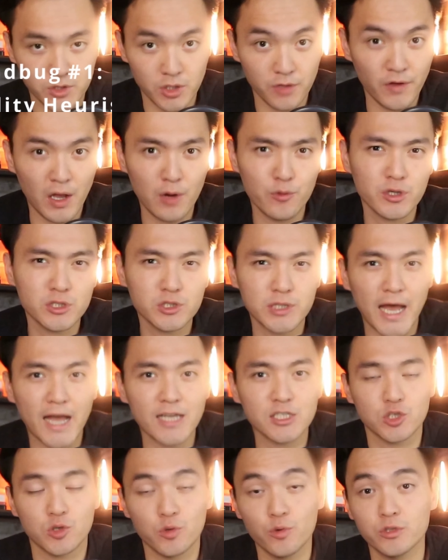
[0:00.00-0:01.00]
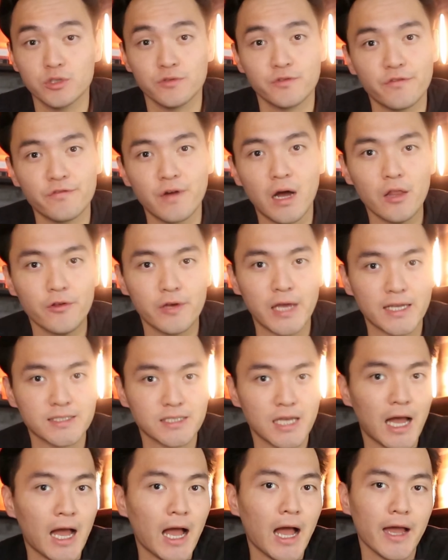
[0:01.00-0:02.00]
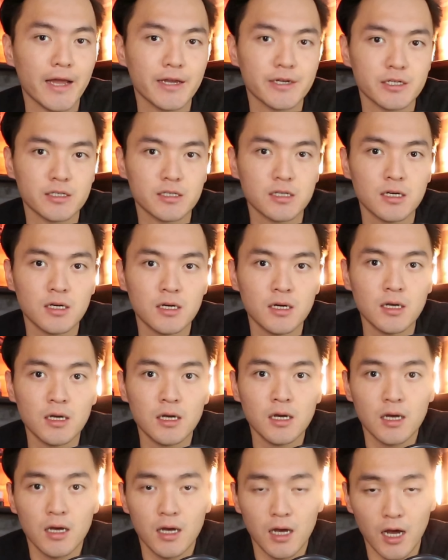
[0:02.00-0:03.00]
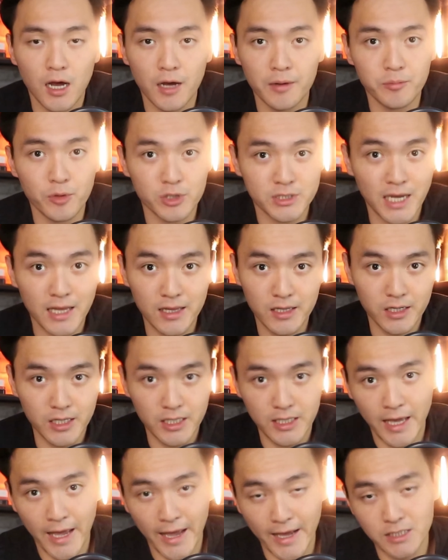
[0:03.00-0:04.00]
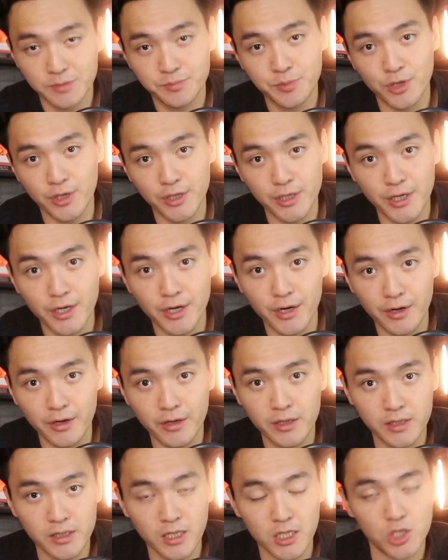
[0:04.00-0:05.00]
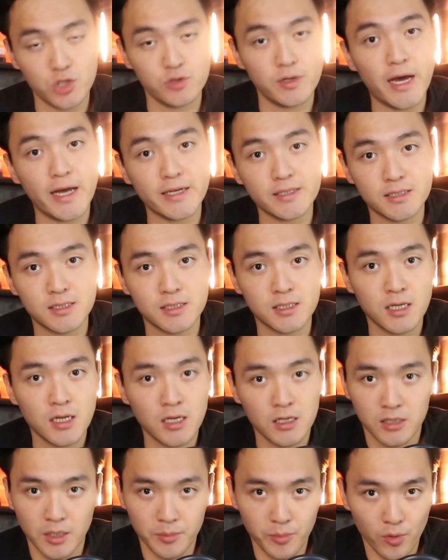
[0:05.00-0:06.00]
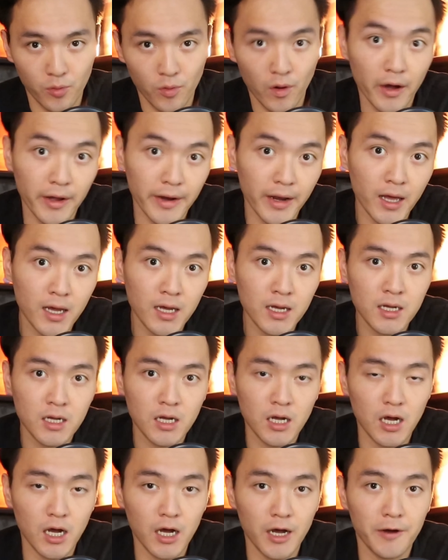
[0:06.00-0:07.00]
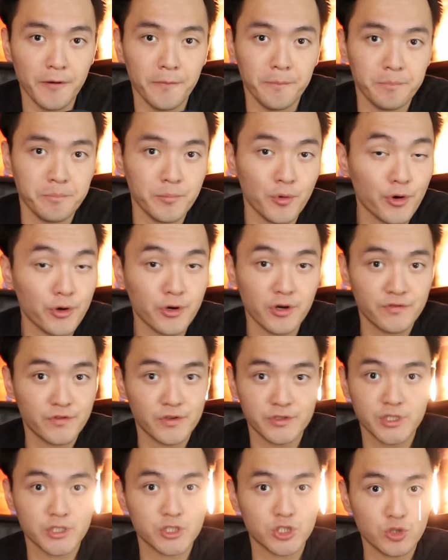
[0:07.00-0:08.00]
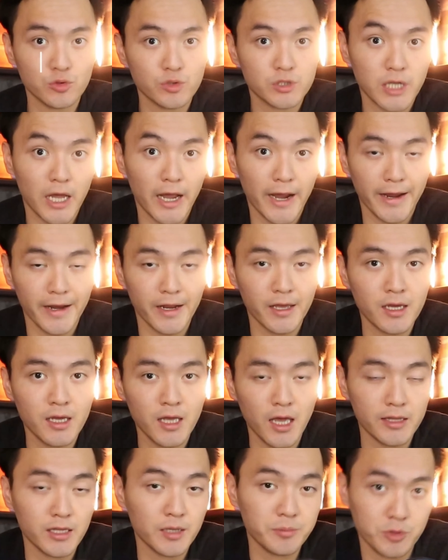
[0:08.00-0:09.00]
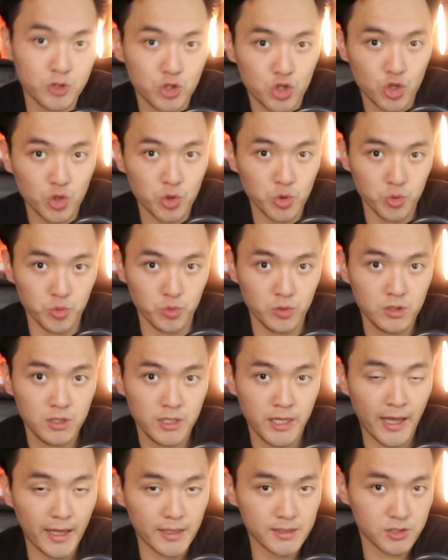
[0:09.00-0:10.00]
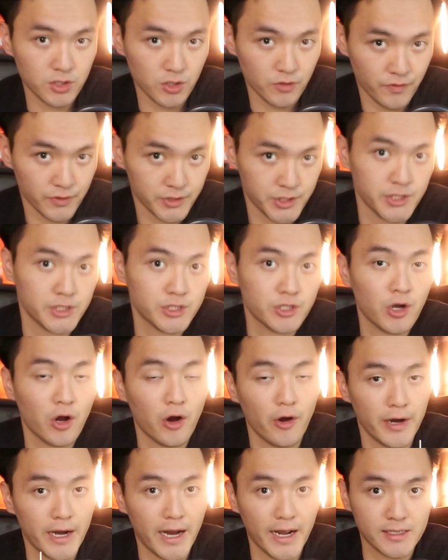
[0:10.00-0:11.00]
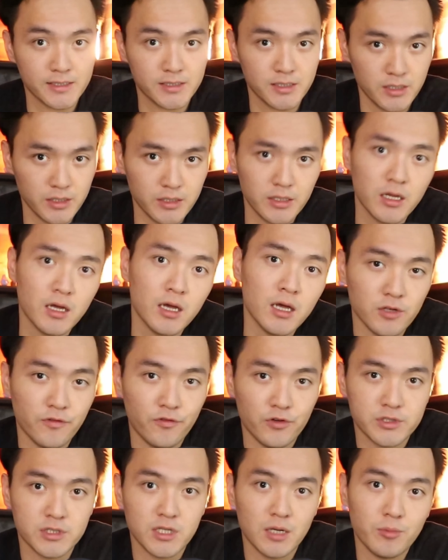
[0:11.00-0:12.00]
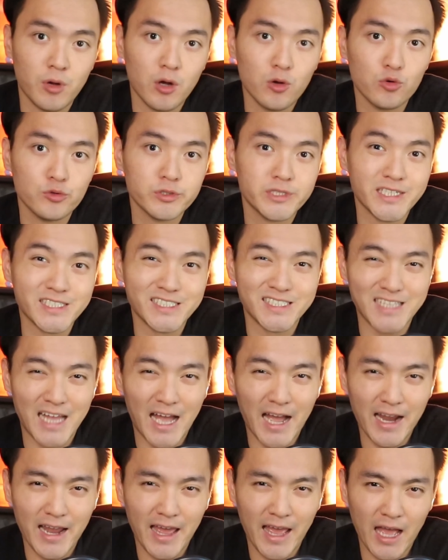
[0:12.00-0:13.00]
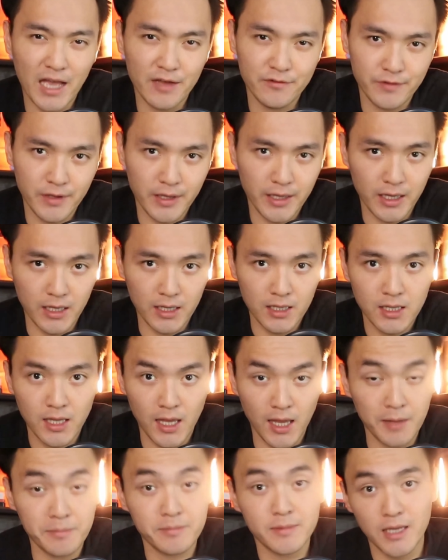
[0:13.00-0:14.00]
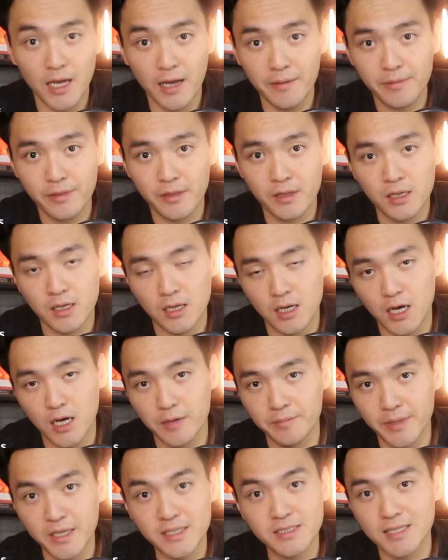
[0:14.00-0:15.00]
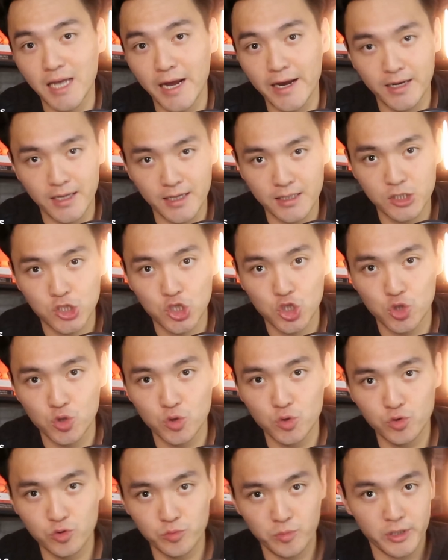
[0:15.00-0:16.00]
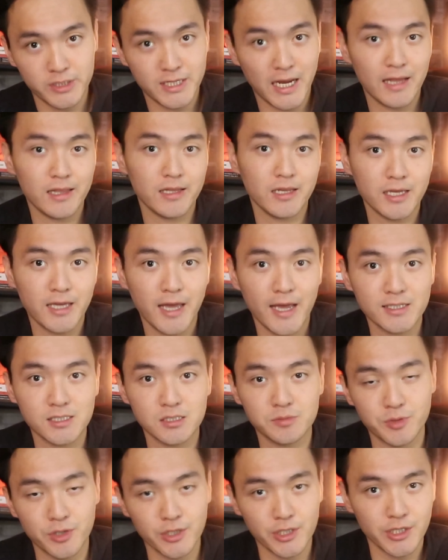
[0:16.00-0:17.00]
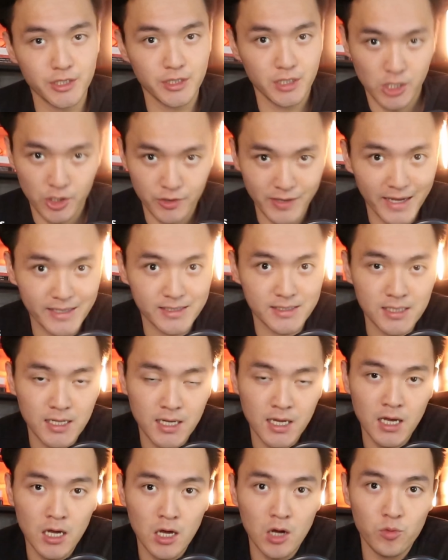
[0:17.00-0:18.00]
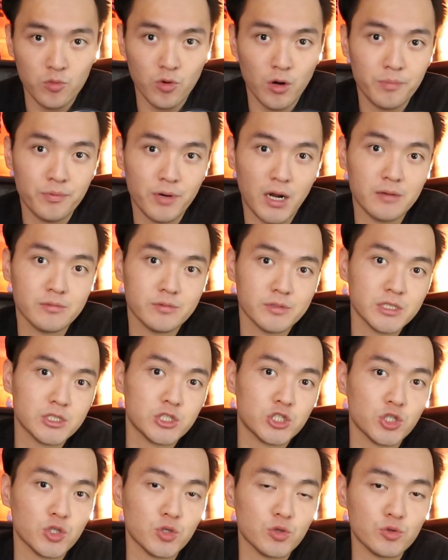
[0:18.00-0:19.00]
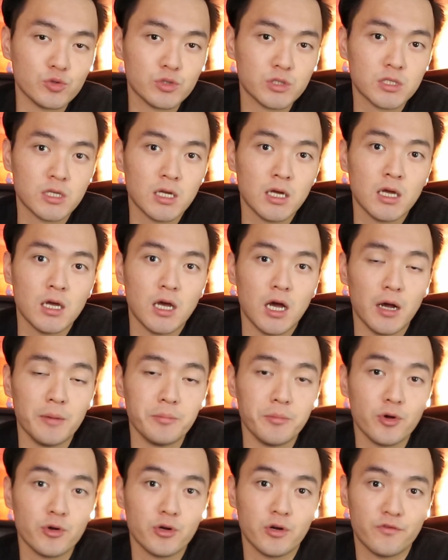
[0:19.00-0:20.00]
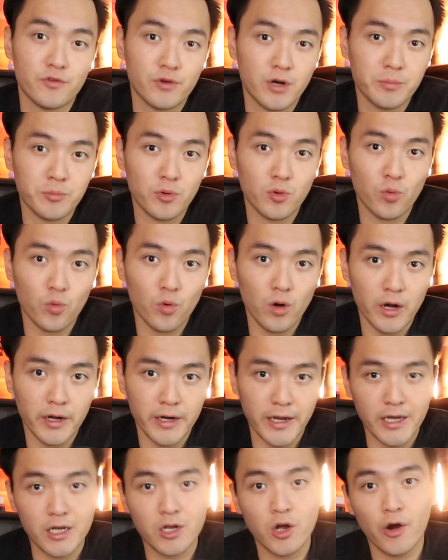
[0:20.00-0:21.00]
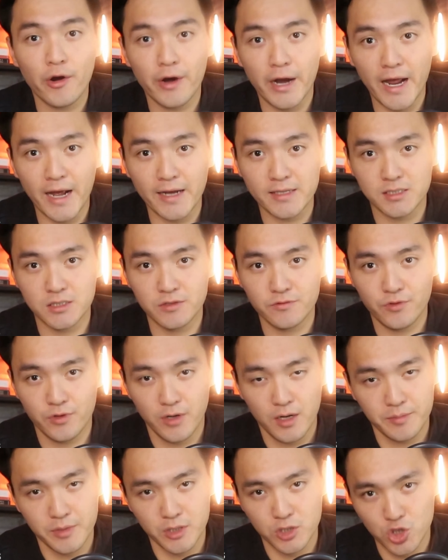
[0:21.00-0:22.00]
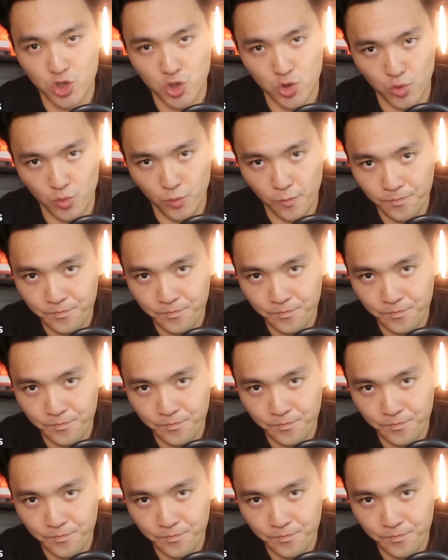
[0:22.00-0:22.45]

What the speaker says: So if I were to ask you which of the following has a higher mortality case per year in the US, number 1, murder versus suicide, and number 2, cancer versus car accident. So for someone who does not have a in-depth insight into mortality cases per year in the US, we'll probably choose murder for number 1 and car accident for number 2.